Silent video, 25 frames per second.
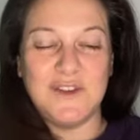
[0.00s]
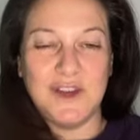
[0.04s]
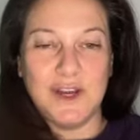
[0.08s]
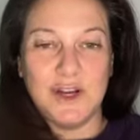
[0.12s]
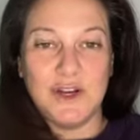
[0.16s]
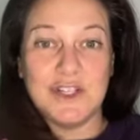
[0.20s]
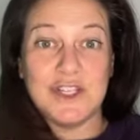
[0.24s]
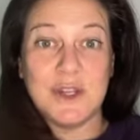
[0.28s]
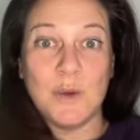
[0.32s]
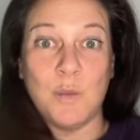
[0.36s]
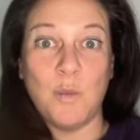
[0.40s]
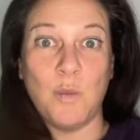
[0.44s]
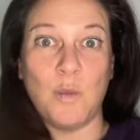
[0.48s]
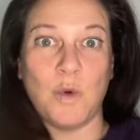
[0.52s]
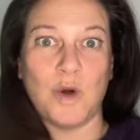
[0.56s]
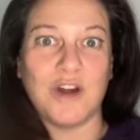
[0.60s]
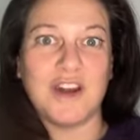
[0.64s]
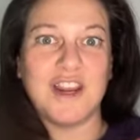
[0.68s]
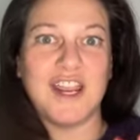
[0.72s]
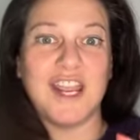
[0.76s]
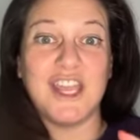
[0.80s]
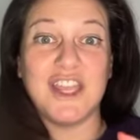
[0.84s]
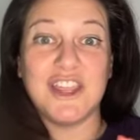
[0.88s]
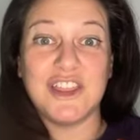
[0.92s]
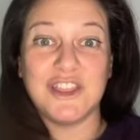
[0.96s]
figures and
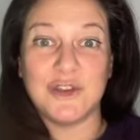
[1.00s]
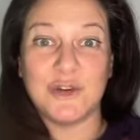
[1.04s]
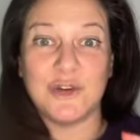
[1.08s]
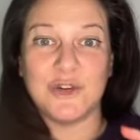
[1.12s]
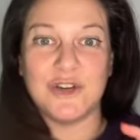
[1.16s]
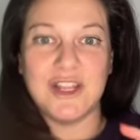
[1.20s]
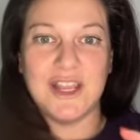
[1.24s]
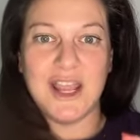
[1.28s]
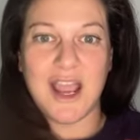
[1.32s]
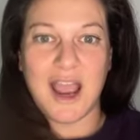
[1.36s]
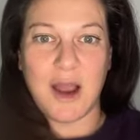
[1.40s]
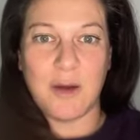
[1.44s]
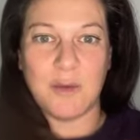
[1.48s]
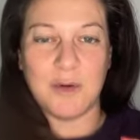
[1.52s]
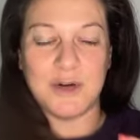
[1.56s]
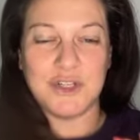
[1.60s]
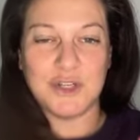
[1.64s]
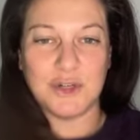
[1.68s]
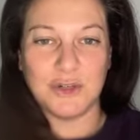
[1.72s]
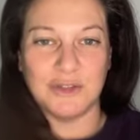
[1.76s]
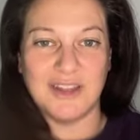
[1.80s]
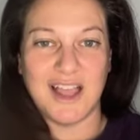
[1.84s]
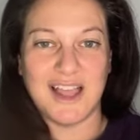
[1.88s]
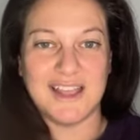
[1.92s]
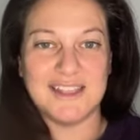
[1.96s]
working 30
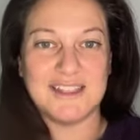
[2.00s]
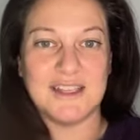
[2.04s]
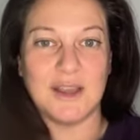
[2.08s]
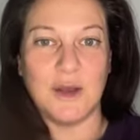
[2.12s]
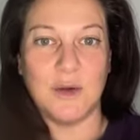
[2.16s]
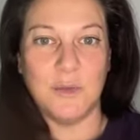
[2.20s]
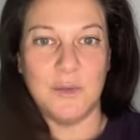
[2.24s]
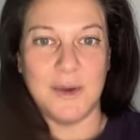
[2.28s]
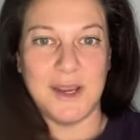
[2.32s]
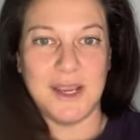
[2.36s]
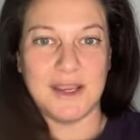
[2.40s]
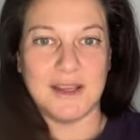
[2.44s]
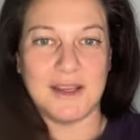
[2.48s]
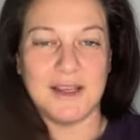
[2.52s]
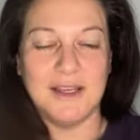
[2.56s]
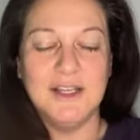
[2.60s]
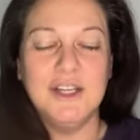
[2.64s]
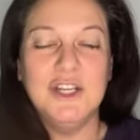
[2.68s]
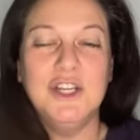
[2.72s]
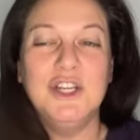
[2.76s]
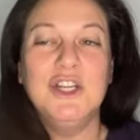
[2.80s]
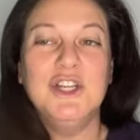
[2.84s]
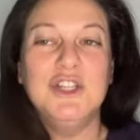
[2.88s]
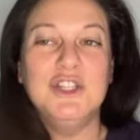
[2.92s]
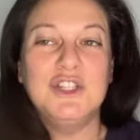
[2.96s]
hours or less a week.
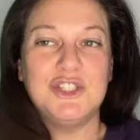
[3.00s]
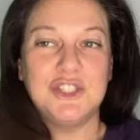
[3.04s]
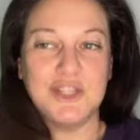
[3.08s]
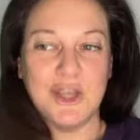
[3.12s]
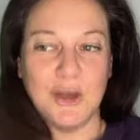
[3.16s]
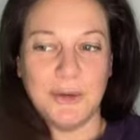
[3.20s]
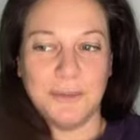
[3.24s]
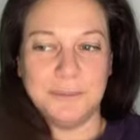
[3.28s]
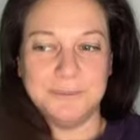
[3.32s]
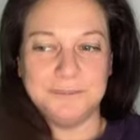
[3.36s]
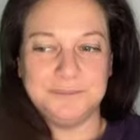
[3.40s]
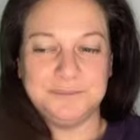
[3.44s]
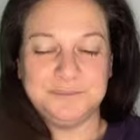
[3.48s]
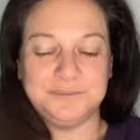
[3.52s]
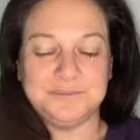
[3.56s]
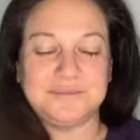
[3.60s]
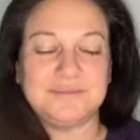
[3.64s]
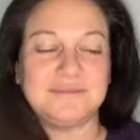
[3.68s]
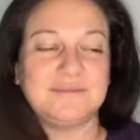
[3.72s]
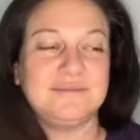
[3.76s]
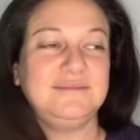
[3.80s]
So